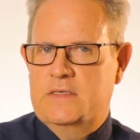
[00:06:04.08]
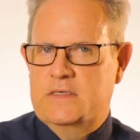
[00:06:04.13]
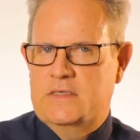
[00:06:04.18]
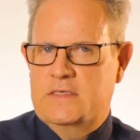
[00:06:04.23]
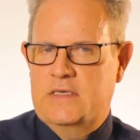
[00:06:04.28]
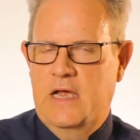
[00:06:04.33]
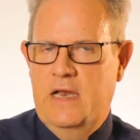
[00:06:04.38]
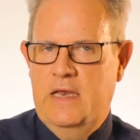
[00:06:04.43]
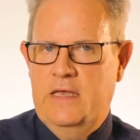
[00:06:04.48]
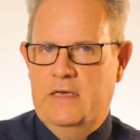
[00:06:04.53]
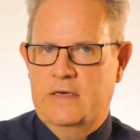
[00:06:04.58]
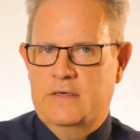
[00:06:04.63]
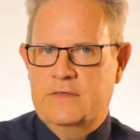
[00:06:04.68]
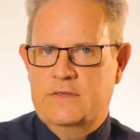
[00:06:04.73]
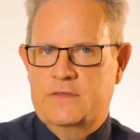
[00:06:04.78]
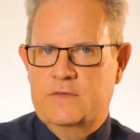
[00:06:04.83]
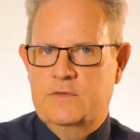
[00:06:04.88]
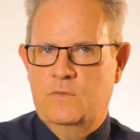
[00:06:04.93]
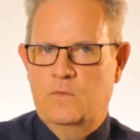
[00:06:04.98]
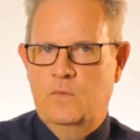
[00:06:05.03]
It's telling
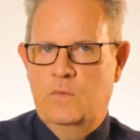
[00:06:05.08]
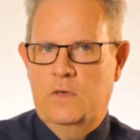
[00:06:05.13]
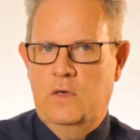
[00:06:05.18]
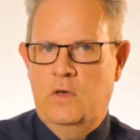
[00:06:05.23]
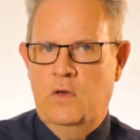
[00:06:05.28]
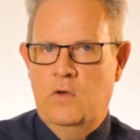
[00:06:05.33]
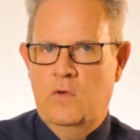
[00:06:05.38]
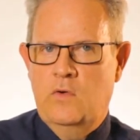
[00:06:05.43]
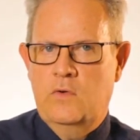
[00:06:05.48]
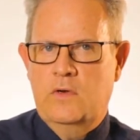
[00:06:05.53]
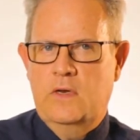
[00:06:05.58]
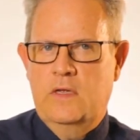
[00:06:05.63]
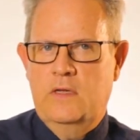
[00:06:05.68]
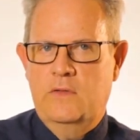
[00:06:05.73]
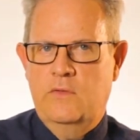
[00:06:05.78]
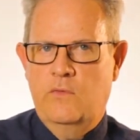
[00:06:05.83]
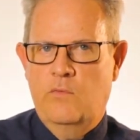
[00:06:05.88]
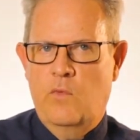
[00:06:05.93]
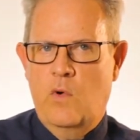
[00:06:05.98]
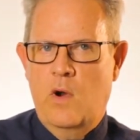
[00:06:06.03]
us we're not
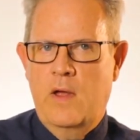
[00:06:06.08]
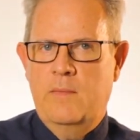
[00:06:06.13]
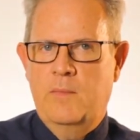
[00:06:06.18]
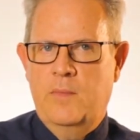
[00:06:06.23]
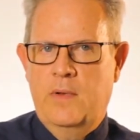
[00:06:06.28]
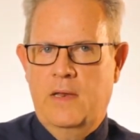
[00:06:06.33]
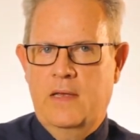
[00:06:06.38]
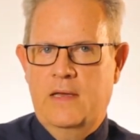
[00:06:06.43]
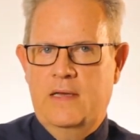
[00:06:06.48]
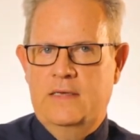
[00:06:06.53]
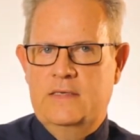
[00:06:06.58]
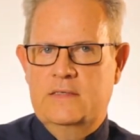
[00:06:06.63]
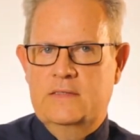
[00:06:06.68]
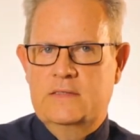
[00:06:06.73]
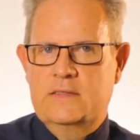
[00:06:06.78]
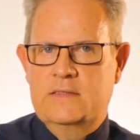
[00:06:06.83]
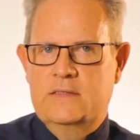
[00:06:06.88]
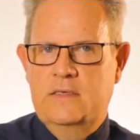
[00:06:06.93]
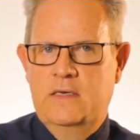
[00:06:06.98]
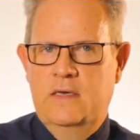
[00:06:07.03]
in the right
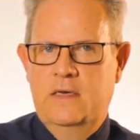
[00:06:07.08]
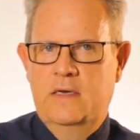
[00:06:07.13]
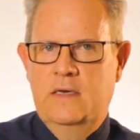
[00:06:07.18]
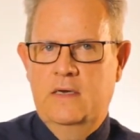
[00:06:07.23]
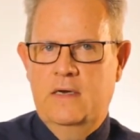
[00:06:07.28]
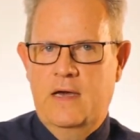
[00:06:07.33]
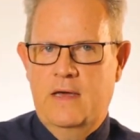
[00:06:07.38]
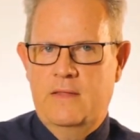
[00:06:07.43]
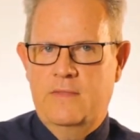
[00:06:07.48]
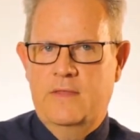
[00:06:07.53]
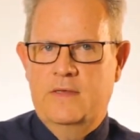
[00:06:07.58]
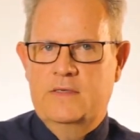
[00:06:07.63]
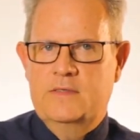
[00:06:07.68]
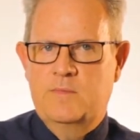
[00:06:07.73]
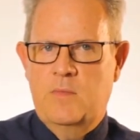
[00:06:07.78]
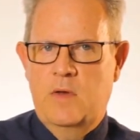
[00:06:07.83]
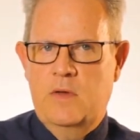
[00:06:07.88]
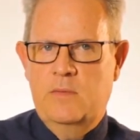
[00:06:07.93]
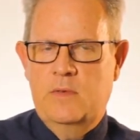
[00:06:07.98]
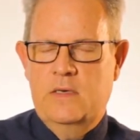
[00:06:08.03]
place at
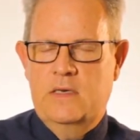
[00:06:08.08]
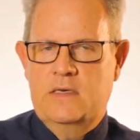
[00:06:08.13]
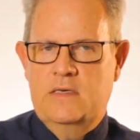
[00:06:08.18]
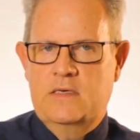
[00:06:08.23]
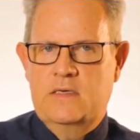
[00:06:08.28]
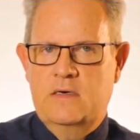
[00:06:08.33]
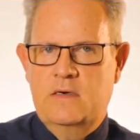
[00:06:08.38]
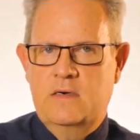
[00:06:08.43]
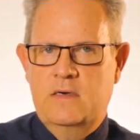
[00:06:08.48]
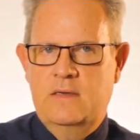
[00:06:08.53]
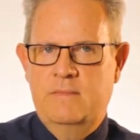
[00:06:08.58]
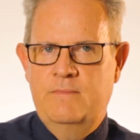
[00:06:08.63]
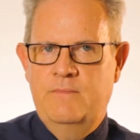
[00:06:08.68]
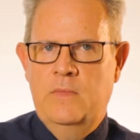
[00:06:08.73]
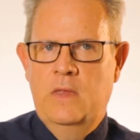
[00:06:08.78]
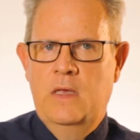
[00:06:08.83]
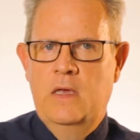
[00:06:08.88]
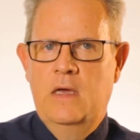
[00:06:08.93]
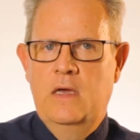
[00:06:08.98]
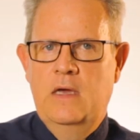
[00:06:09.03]
this moment in
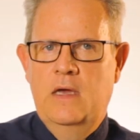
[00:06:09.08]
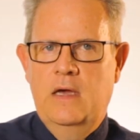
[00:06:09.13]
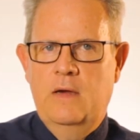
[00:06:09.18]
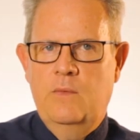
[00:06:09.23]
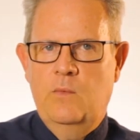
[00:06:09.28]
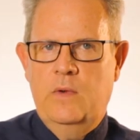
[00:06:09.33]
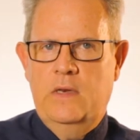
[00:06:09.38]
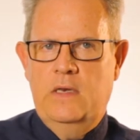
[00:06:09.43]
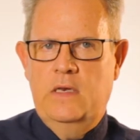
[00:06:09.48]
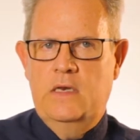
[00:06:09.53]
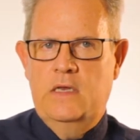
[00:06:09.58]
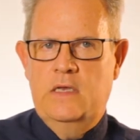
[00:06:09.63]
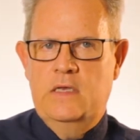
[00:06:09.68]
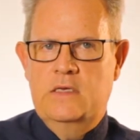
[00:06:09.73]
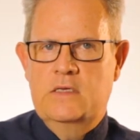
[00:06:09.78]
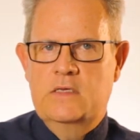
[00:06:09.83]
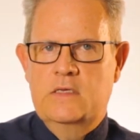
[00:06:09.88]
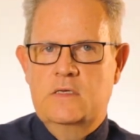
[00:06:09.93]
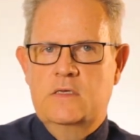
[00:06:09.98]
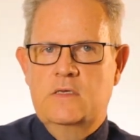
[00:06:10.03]
time, and we
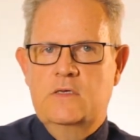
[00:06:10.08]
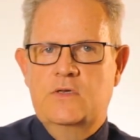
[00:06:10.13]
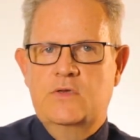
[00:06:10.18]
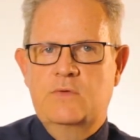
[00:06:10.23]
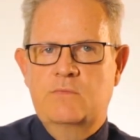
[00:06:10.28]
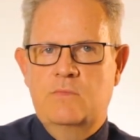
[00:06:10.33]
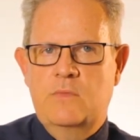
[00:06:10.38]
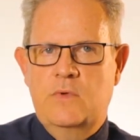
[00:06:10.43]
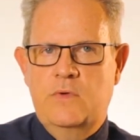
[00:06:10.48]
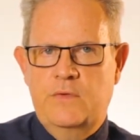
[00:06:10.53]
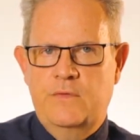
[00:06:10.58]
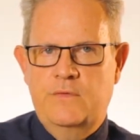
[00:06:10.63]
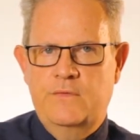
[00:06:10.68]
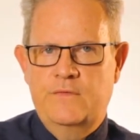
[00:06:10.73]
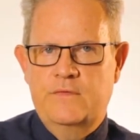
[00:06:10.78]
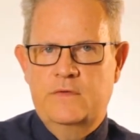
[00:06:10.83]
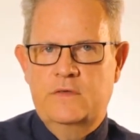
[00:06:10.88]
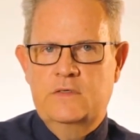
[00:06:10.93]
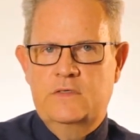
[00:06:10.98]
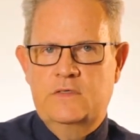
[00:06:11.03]
need to
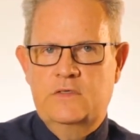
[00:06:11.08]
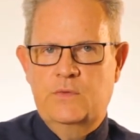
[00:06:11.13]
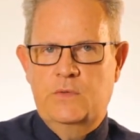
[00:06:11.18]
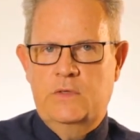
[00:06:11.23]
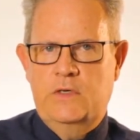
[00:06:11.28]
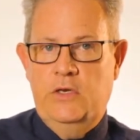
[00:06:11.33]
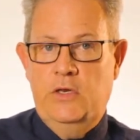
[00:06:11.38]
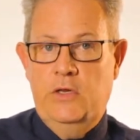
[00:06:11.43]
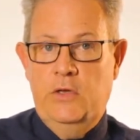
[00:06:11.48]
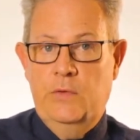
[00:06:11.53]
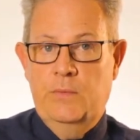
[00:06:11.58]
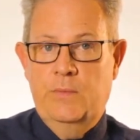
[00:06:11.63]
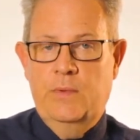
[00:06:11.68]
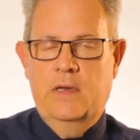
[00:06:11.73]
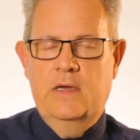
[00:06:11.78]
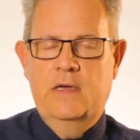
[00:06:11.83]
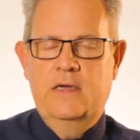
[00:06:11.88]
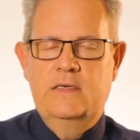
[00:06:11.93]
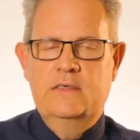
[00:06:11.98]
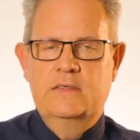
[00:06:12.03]
move to a new
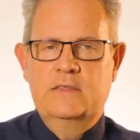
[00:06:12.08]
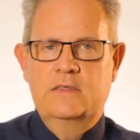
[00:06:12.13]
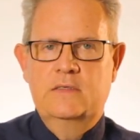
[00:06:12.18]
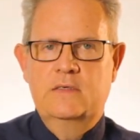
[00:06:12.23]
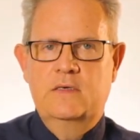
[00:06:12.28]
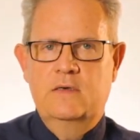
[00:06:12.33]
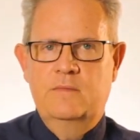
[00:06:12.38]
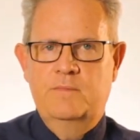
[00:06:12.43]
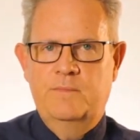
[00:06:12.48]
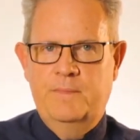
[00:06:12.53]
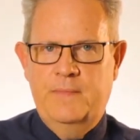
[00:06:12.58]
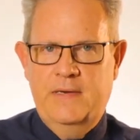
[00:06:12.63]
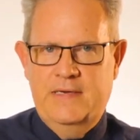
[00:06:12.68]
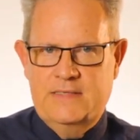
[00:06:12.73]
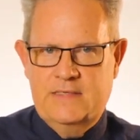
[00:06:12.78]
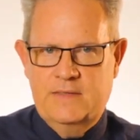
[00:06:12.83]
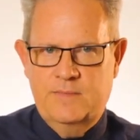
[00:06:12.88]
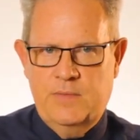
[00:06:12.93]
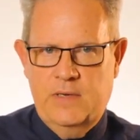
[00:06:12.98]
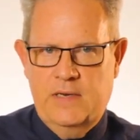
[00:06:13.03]
place, a
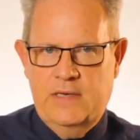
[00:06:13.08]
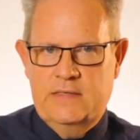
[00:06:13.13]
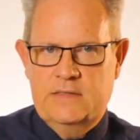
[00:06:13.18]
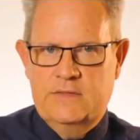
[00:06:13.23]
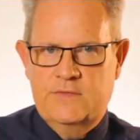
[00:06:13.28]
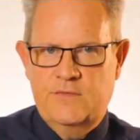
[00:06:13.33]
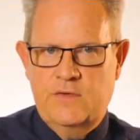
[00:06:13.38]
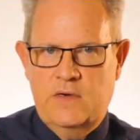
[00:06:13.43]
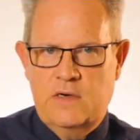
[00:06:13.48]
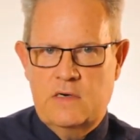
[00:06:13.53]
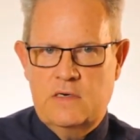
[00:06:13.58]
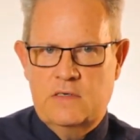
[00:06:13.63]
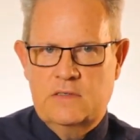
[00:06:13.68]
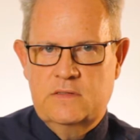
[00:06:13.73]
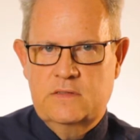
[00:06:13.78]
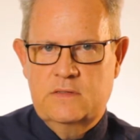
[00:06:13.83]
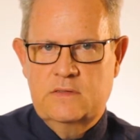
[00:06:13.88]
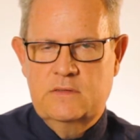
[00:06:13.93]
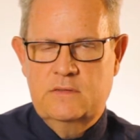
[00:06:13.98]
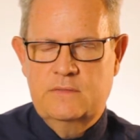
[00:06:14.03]
better place for
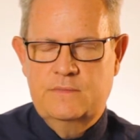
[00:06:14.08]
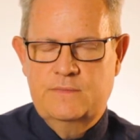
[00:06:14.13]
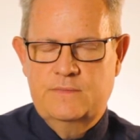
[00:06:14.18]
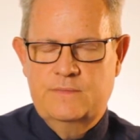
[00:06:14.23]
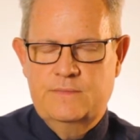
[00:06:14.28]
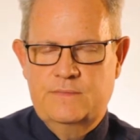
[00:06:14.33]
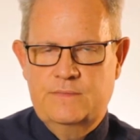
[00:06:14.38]
us.